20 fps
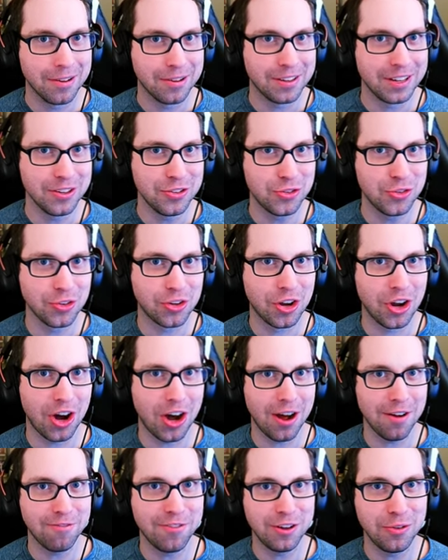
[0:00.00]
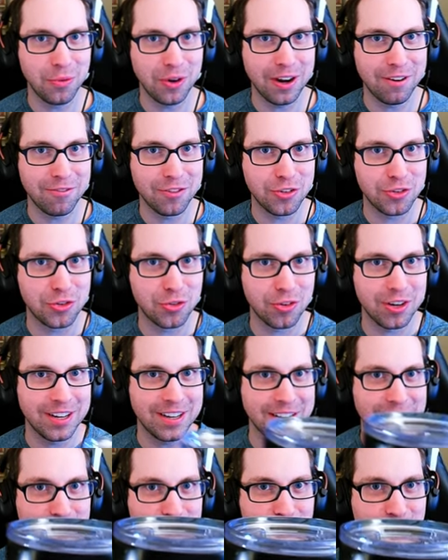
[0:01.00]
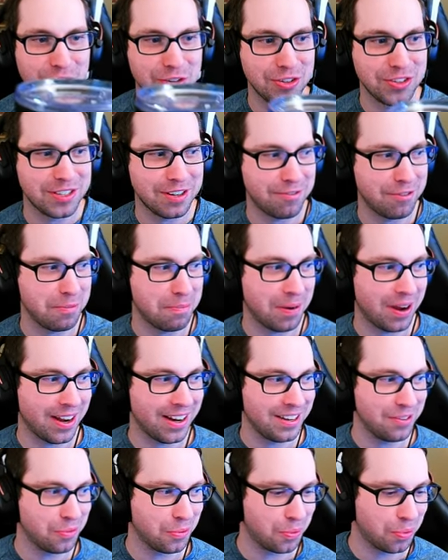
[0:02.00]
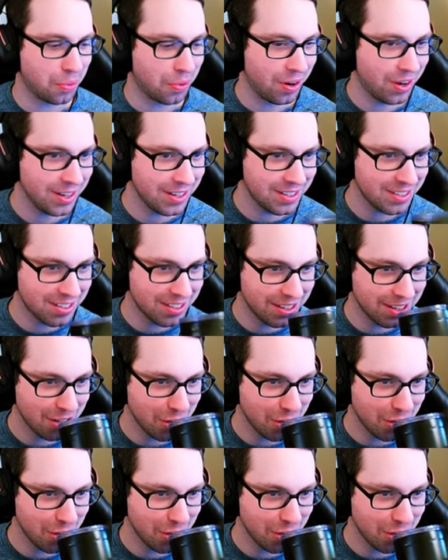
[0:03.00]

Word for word: Get your coffee, whatever you're drinking. Cheers, everybody. What?